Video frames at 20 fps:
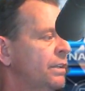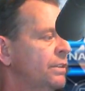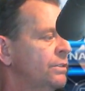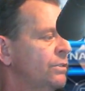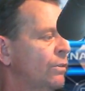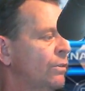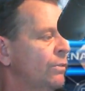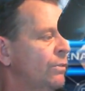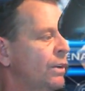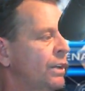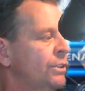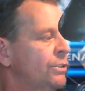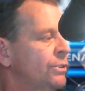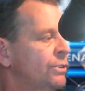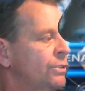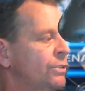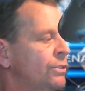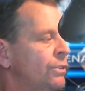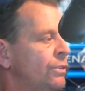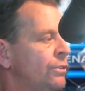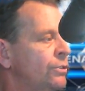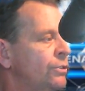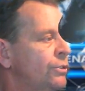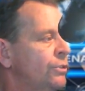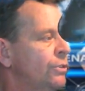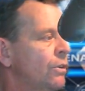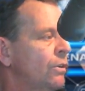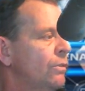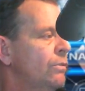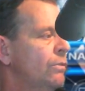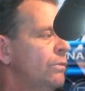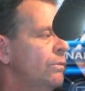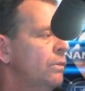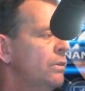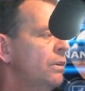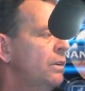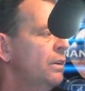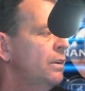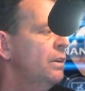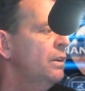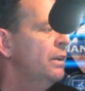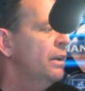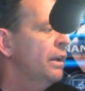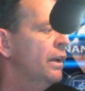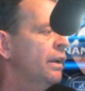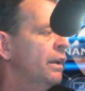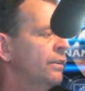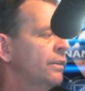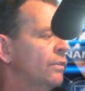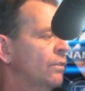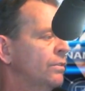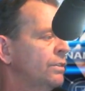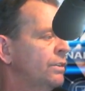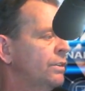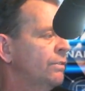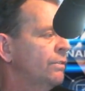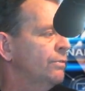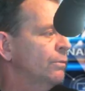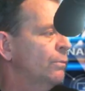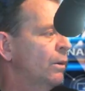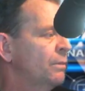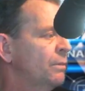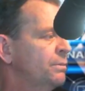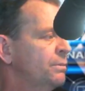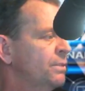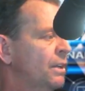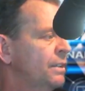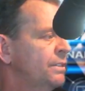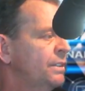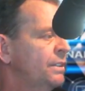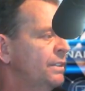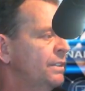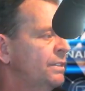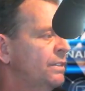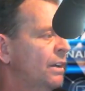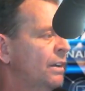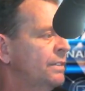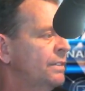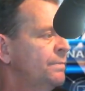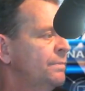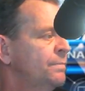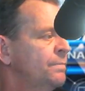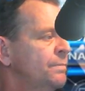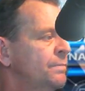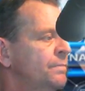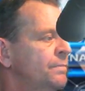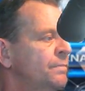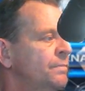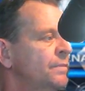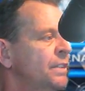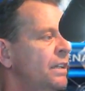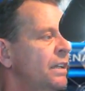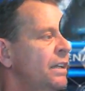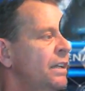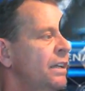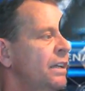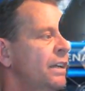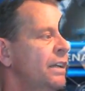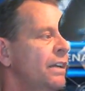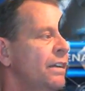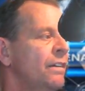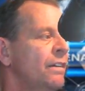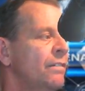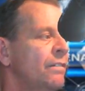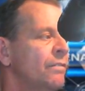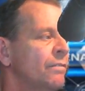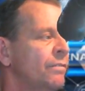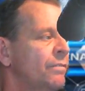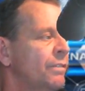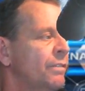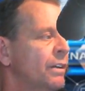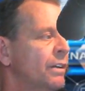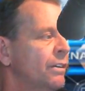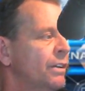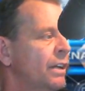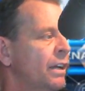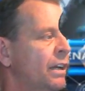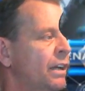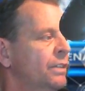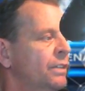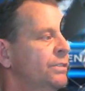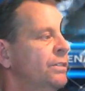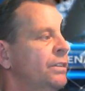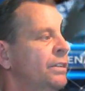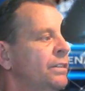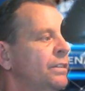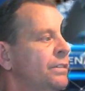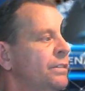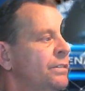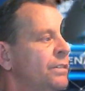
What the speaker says: Donations to the show and all the different websites he's done. Very excellent